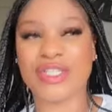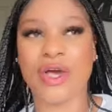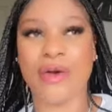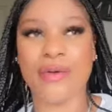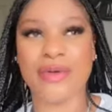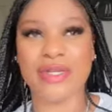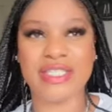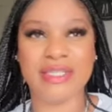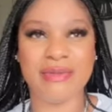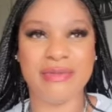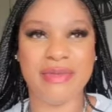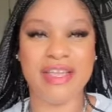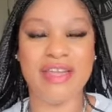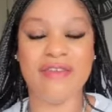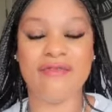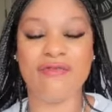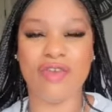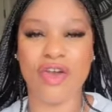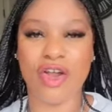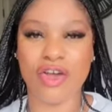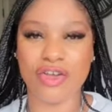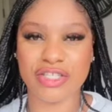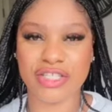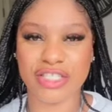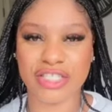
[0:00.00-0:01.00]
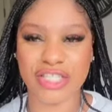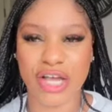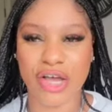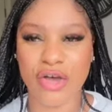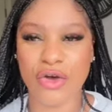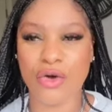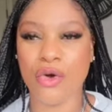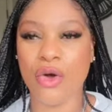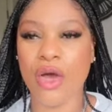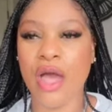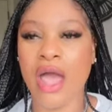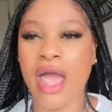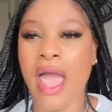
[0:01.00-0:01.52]
going to be vlog
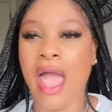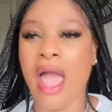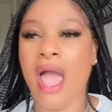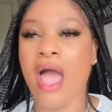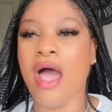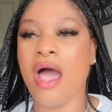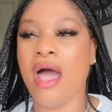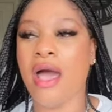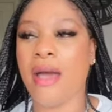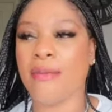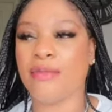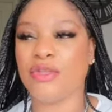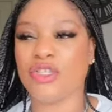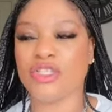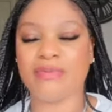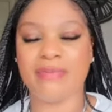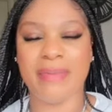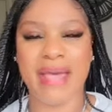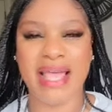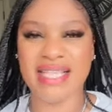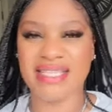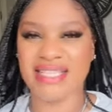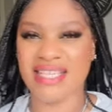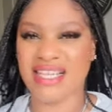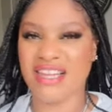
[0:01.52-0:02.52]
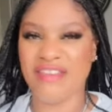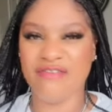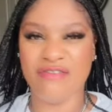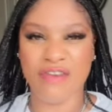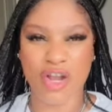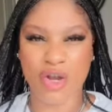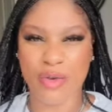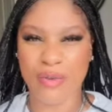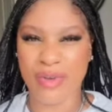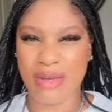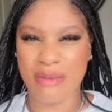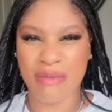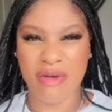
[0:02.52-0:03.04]
style, um, just basically
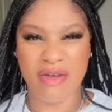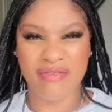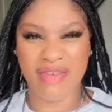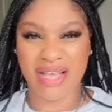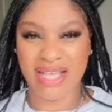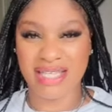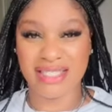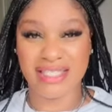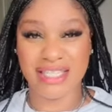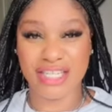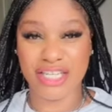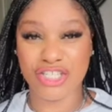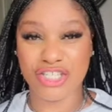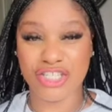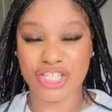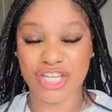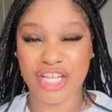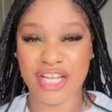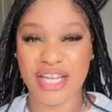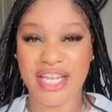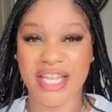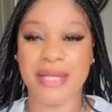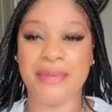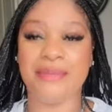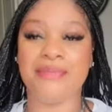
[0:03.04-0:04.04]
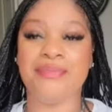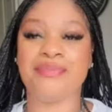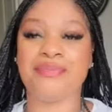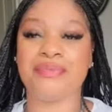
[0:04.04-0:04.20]
following my fasting journey